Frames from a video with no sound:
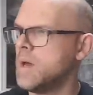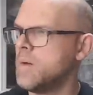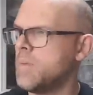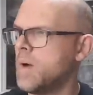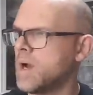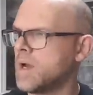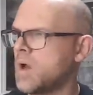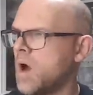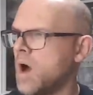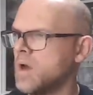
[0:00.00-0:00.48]

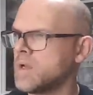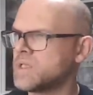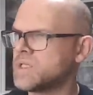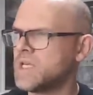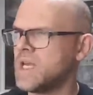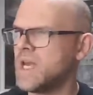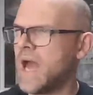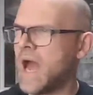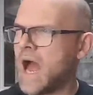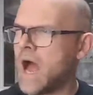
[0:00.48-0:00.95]
But I can't
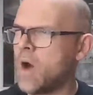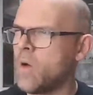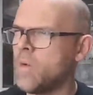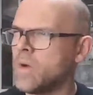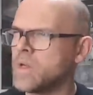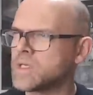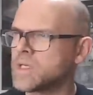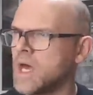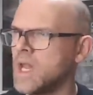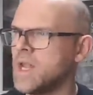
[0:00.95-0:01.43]
see how
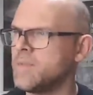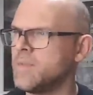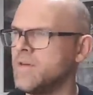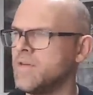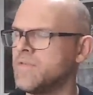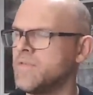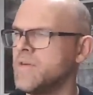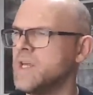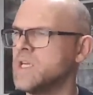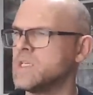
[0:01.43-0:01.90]
it's going to be
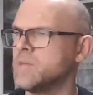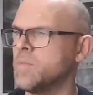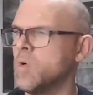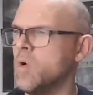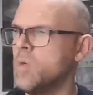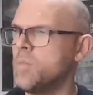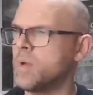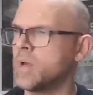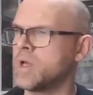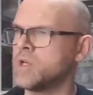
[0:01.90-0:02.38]

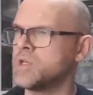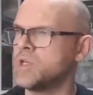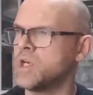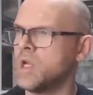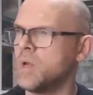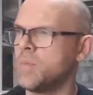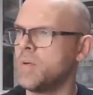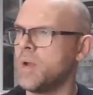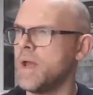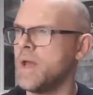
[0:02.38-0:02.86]
feasible, because
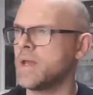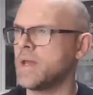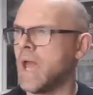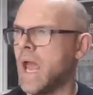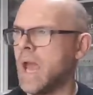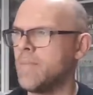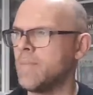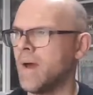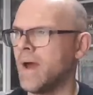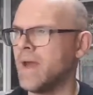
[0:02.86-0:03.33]
you're going to play a
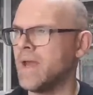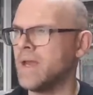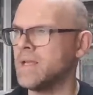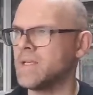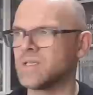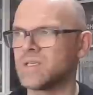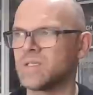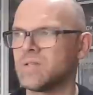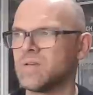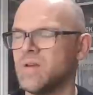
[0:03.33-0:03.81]
game that
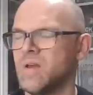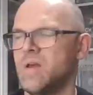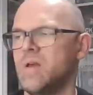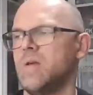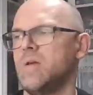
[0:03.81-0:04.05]
is